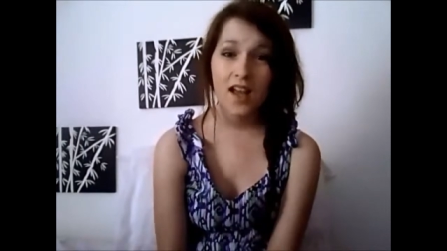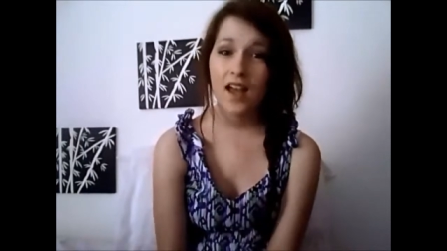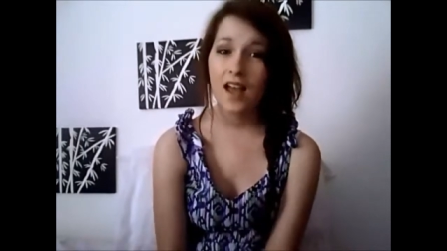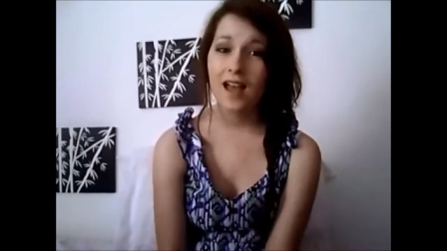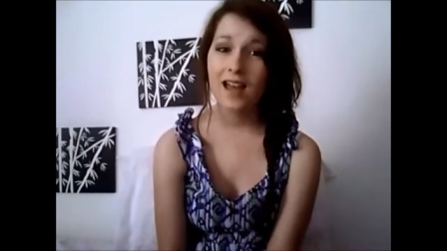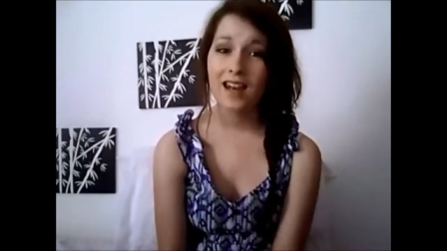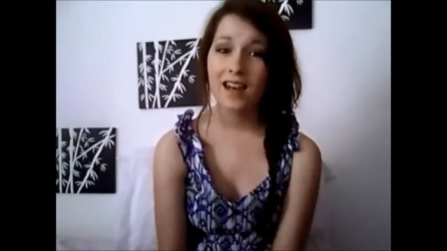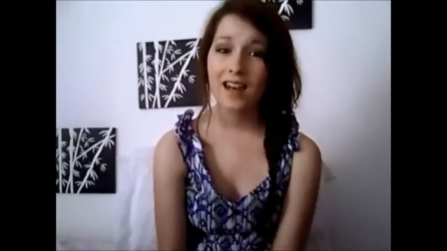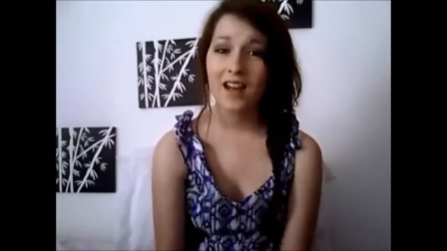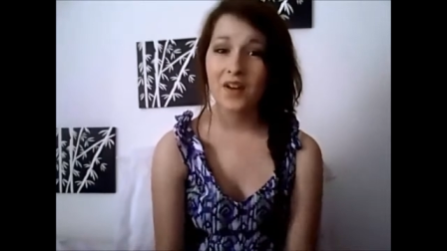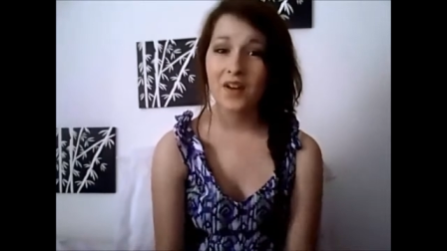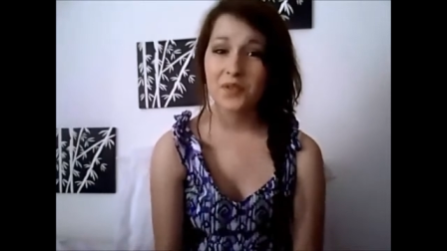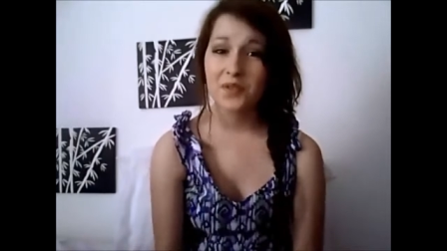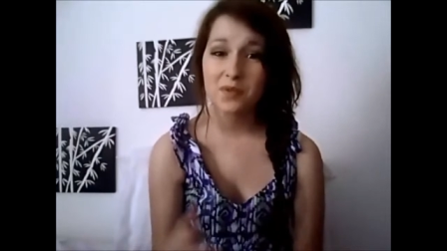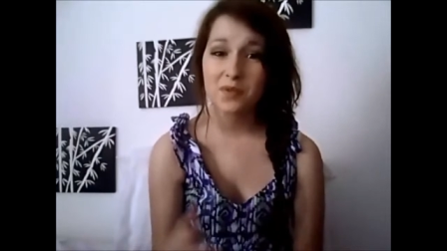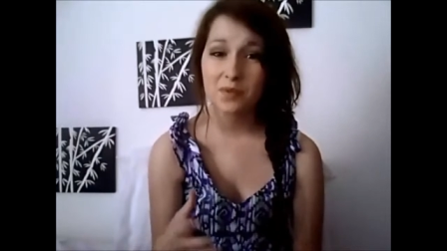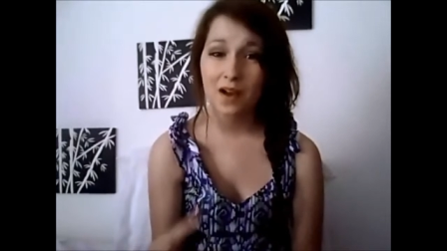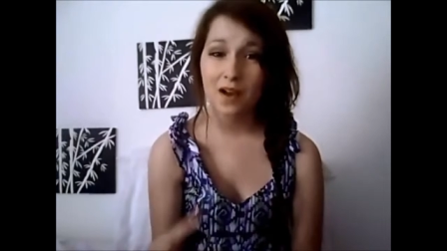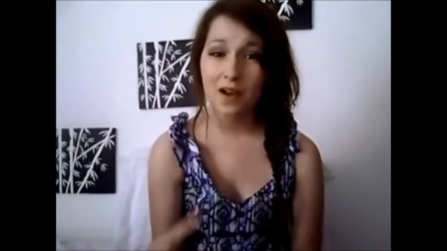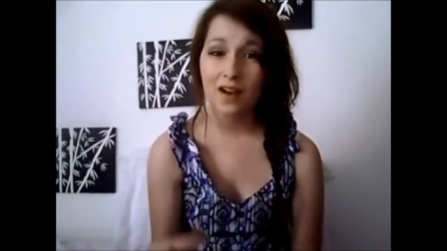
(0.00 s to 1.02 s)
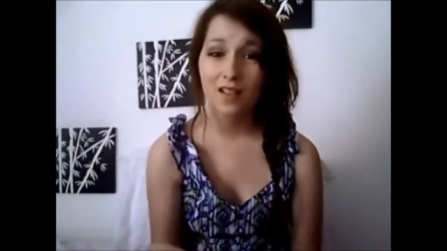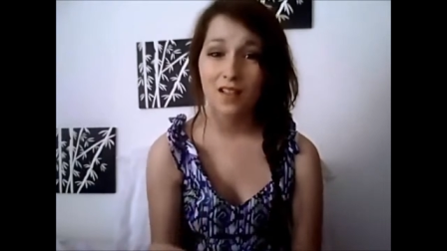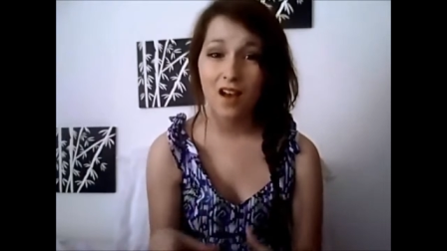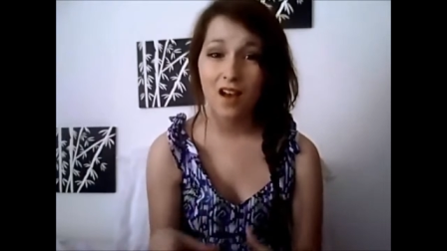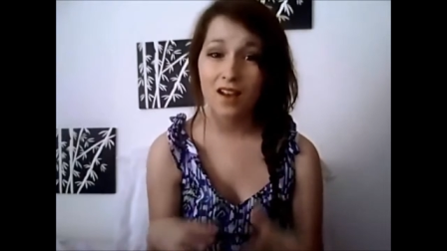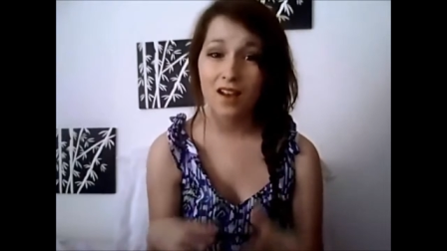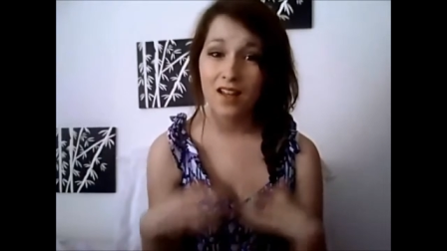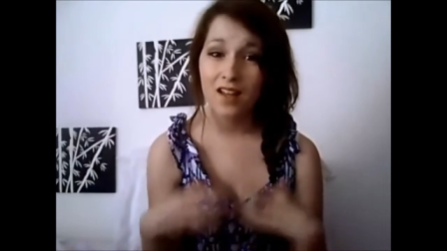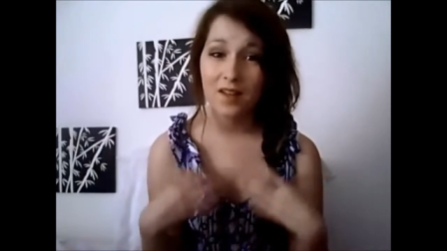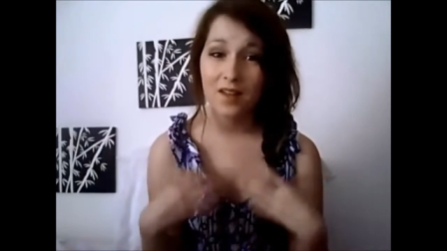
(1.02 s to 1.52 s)
and I don't sweat a
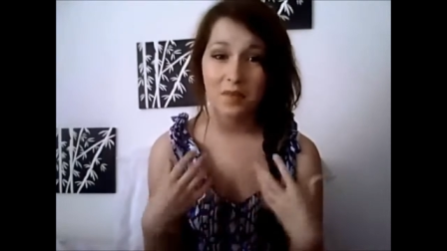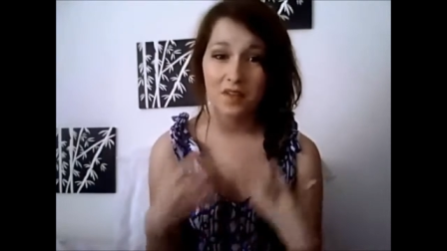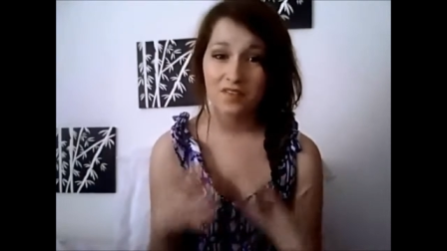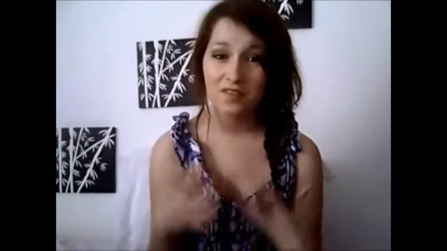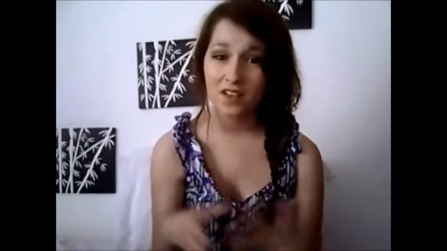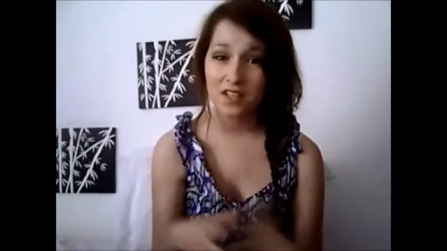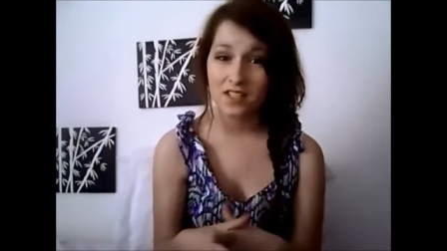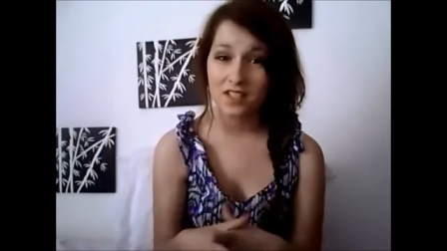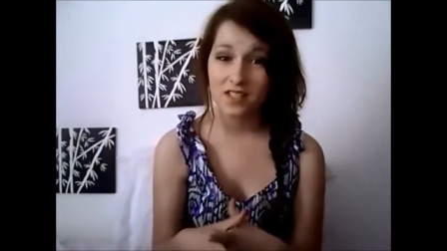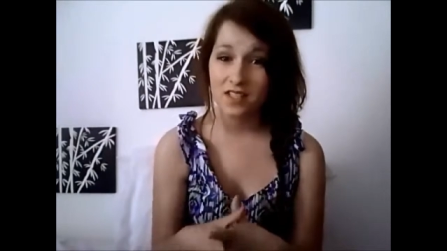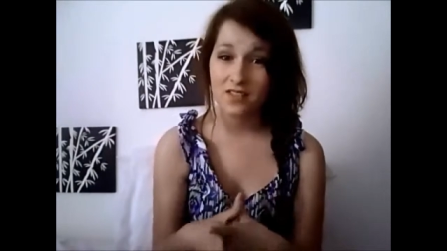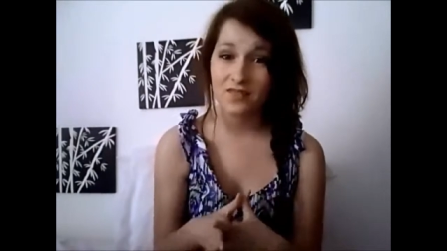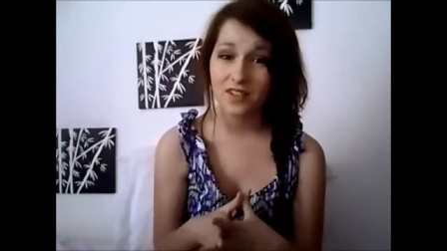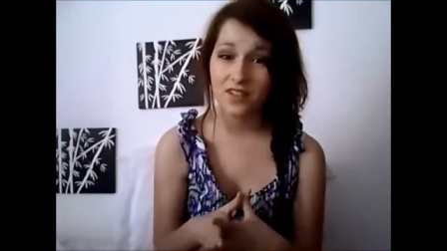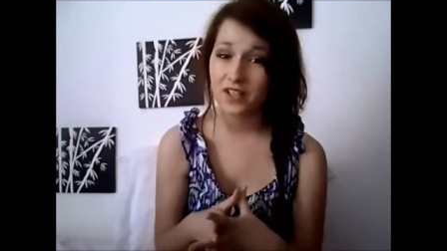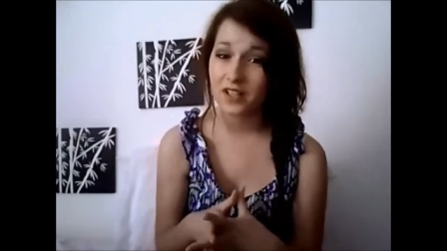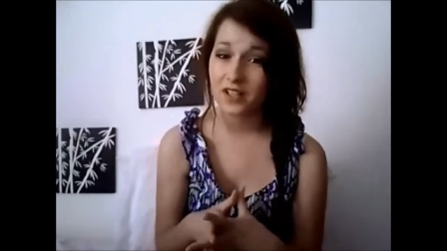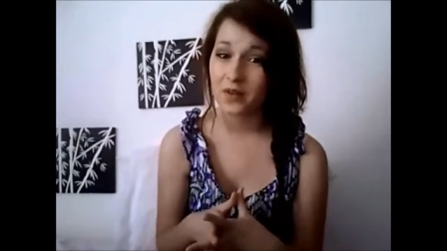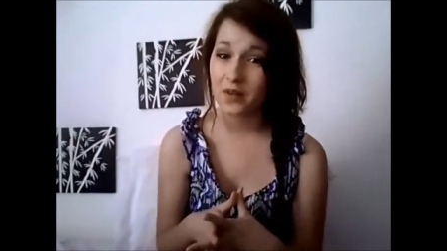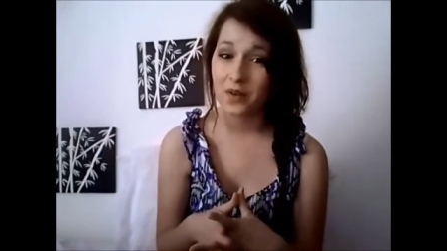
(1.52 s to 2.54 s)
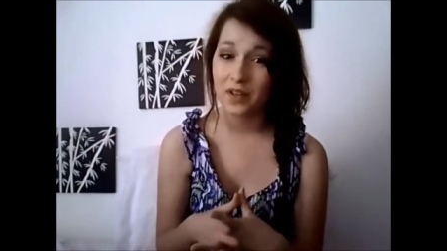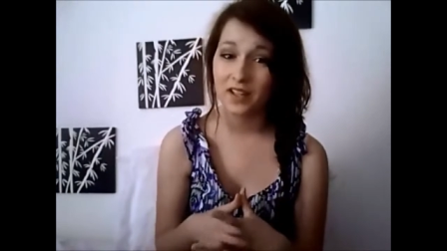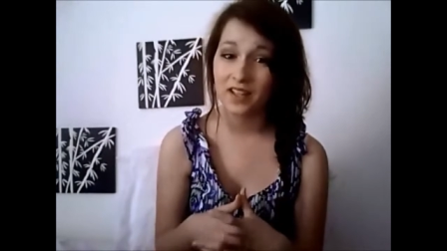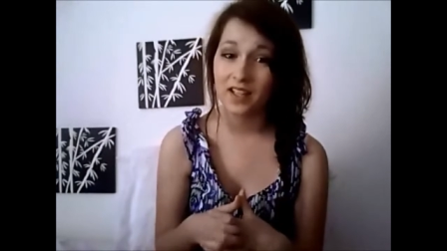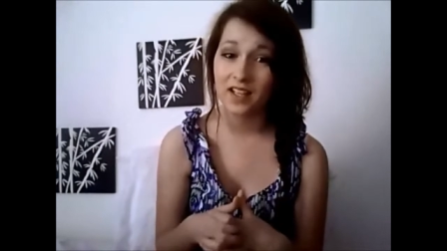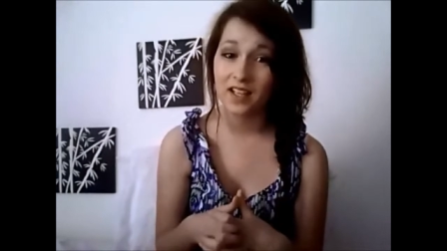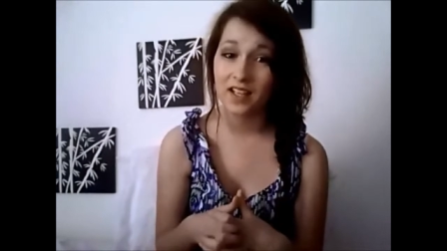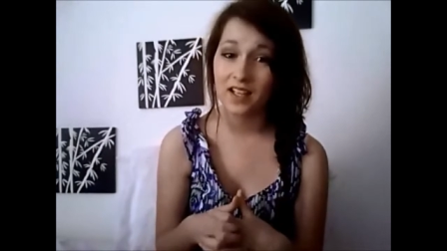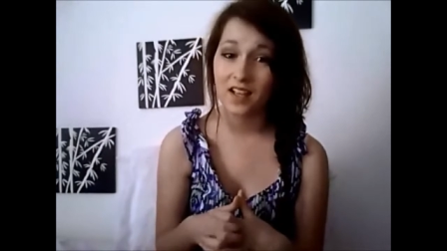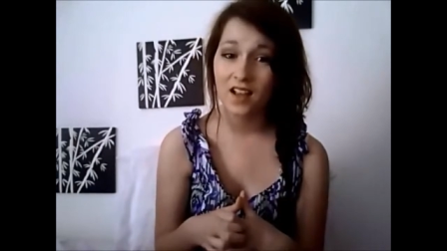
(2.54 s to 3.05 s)
lot, and my face isn't very
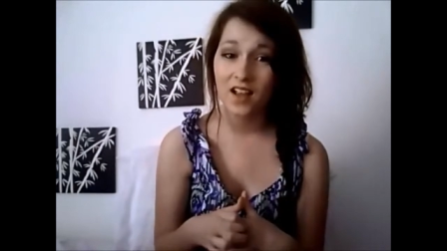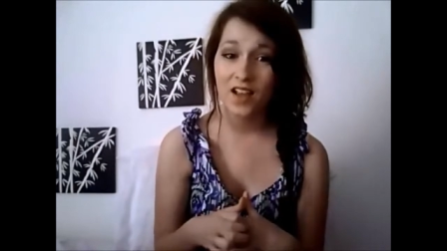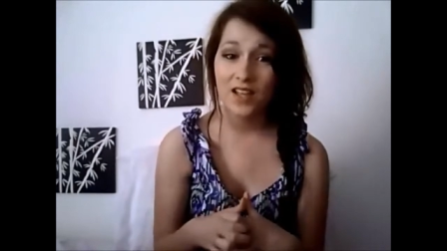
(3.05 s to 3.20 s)
oily,